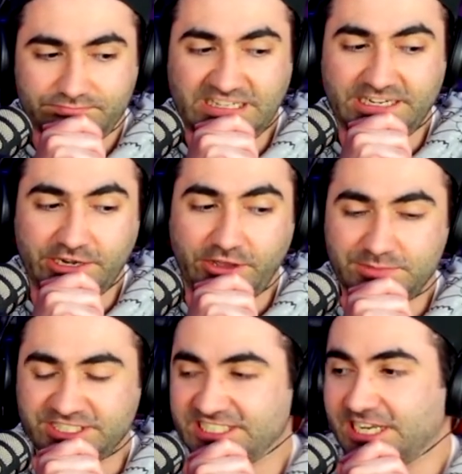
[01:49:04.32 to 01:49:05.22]
I don't know.
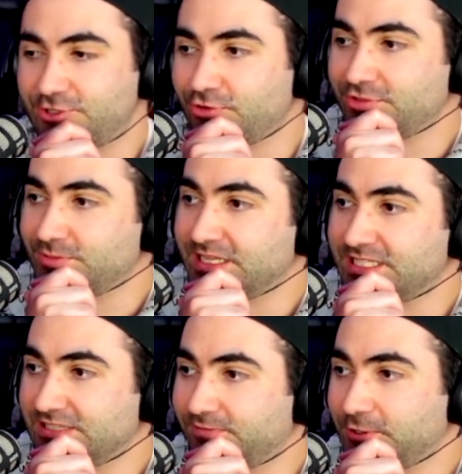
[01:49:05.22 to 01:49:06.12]
I'm just saying George Miller
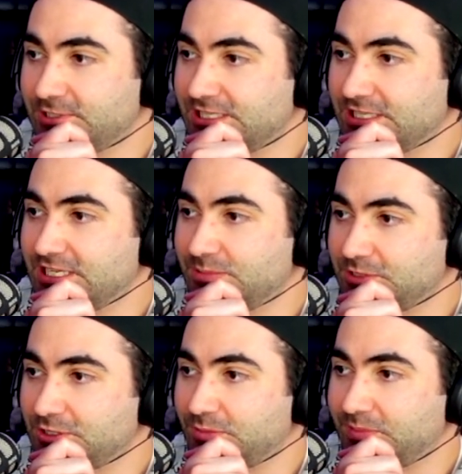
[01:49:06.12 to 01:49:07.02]
is the first thing that comes
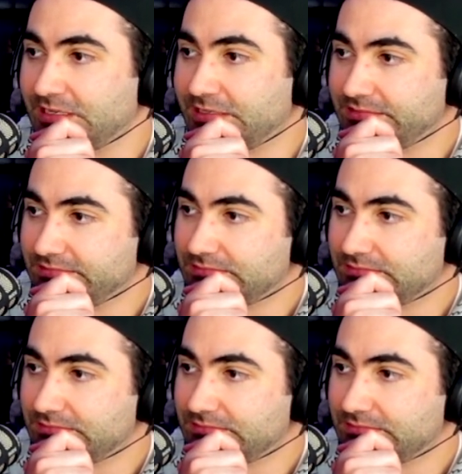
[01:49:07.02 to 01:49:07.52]
to the top of my head.